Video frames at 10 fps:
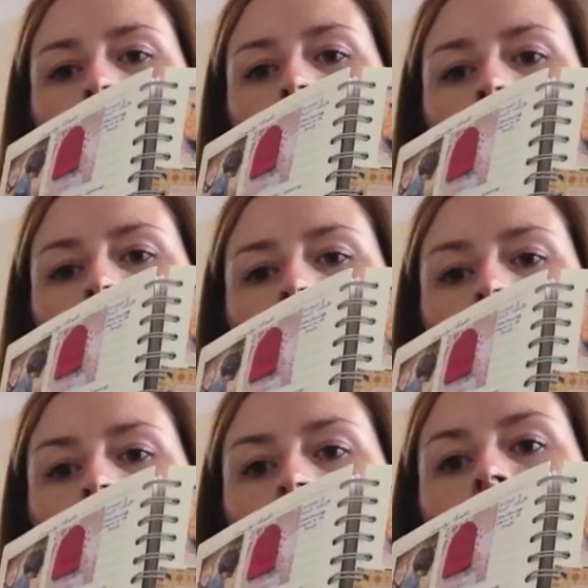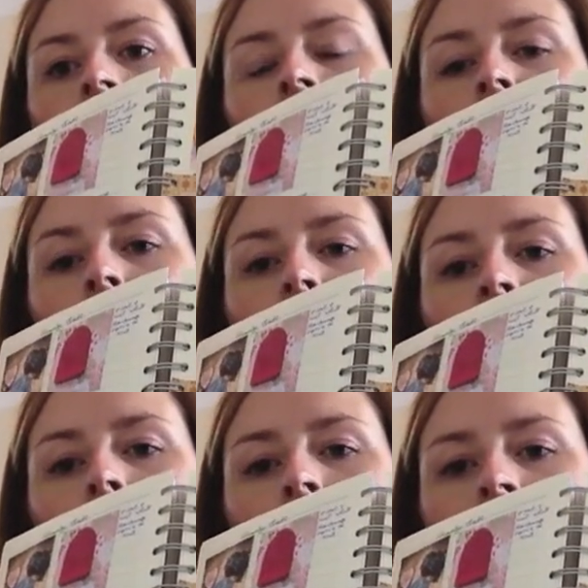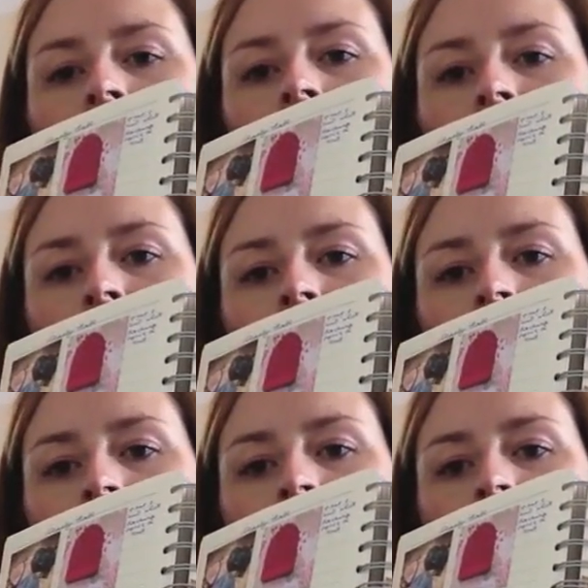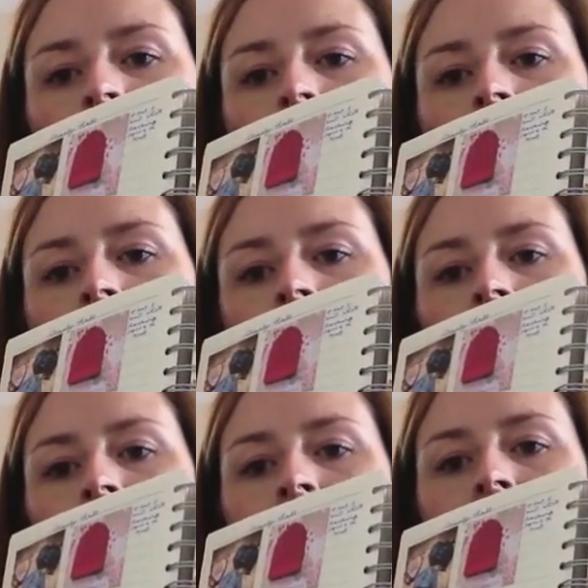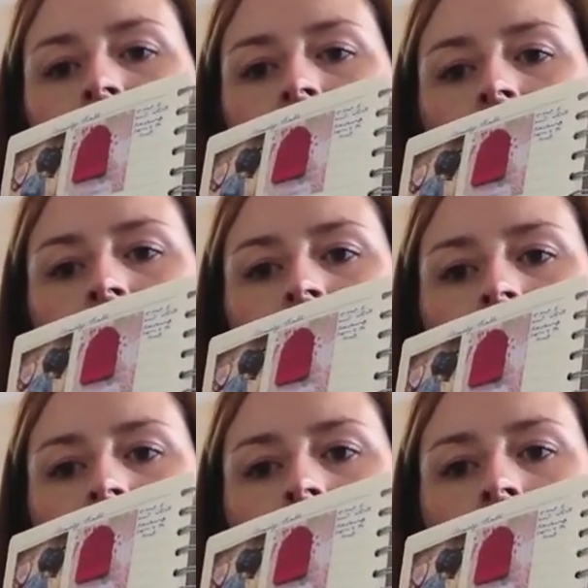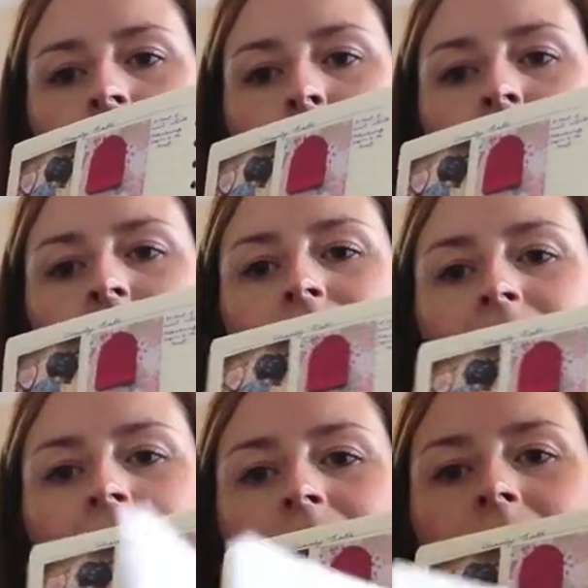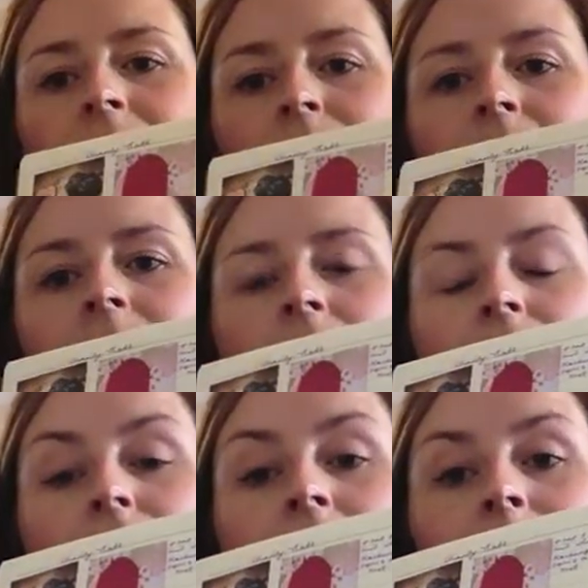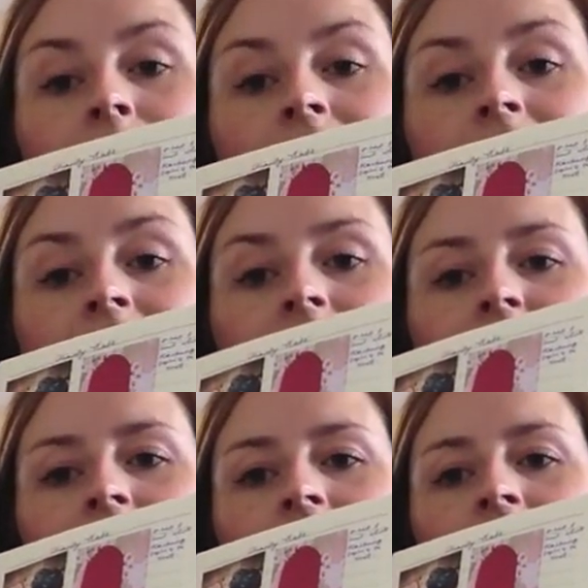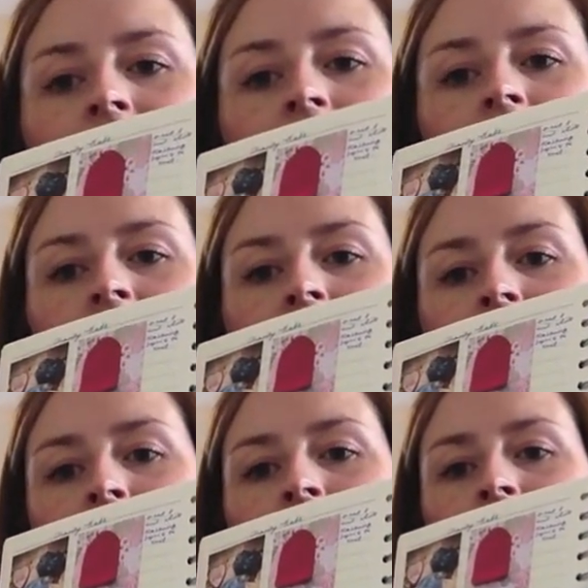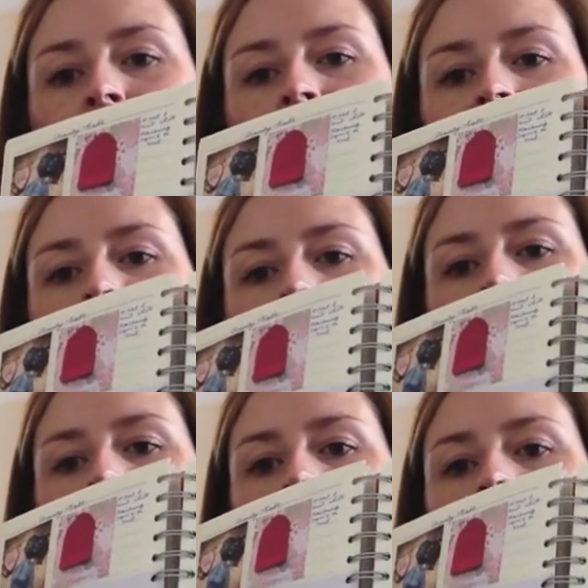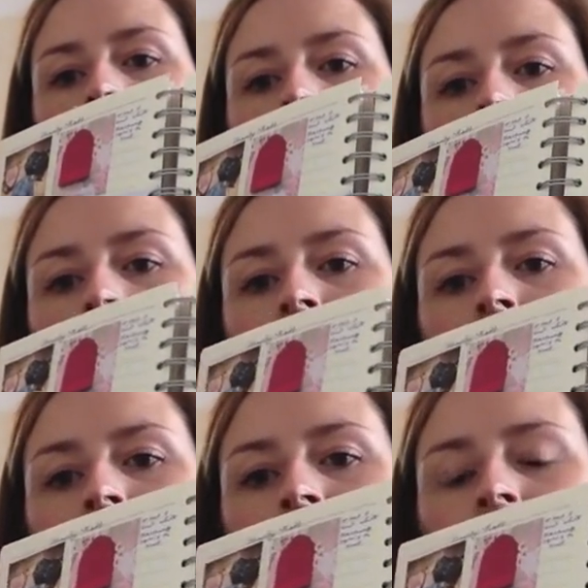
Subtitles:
West. So I've put in pictures of the different stages of building it. So that was such a fun pattern. I really like that. And then all the different yarn I used.